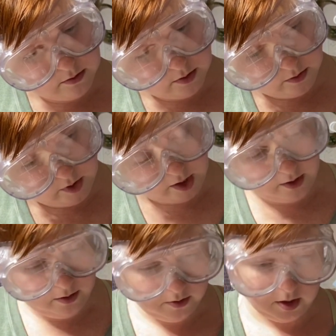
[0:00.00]
Okay,
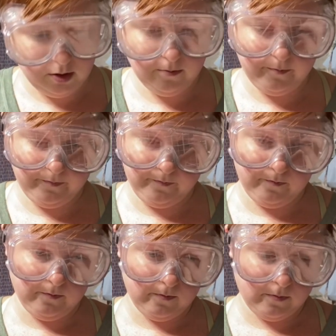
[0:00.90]
okay.
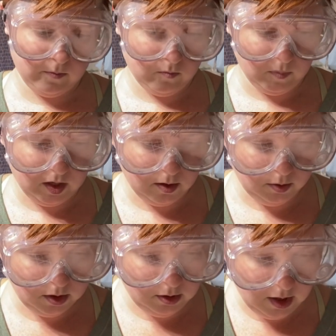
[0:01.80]
Make you a
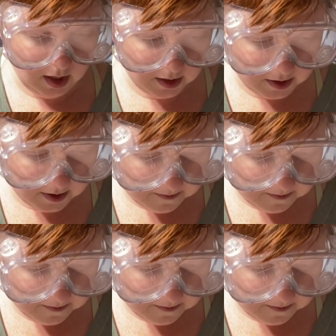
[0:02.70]
little longer.